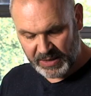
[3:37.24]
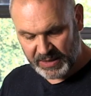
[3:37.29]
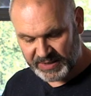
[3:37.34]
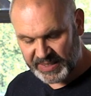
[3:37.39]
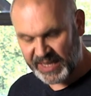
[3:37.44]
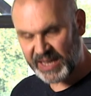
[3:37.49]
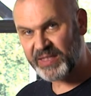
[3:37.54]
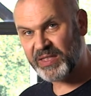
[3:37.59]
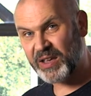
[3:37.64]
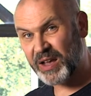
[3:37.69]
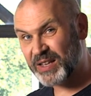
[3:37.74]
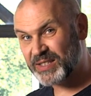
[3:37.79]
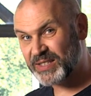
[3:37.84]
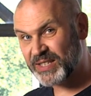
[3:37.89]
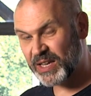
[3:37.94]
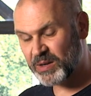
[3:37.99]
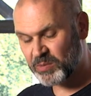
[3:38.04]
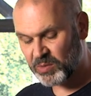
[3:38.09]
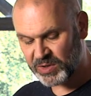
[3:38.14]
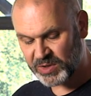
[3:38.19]
The second thing I
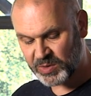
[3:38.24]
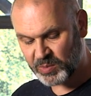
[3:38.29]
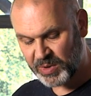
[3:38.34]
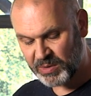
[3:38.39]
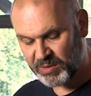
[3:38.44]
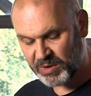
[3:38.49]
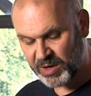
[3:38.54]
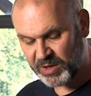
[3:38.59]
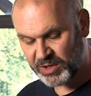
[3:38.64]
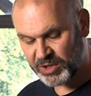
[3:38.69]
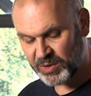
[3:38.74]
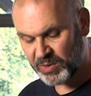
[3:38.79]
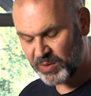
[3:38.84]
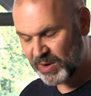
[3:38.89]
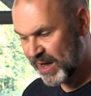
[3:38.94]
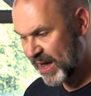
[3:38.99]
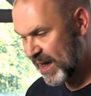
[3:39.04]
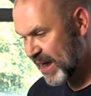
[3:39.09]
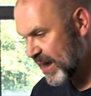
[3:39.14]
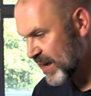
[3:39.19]
said was we were going to do
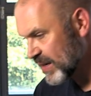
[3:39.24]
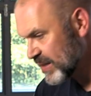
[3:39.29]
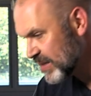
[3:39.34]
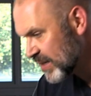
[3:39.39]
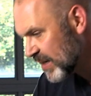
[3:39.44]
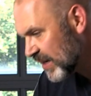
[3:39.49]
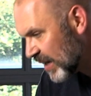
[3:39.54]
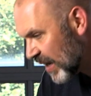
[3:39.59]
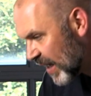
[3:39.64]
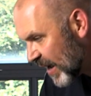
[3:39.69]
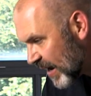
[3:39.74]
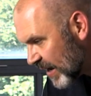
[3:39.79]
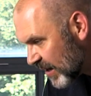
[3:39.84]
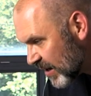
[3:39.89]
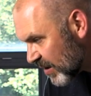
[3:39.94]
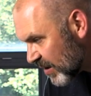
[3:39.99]
a delay.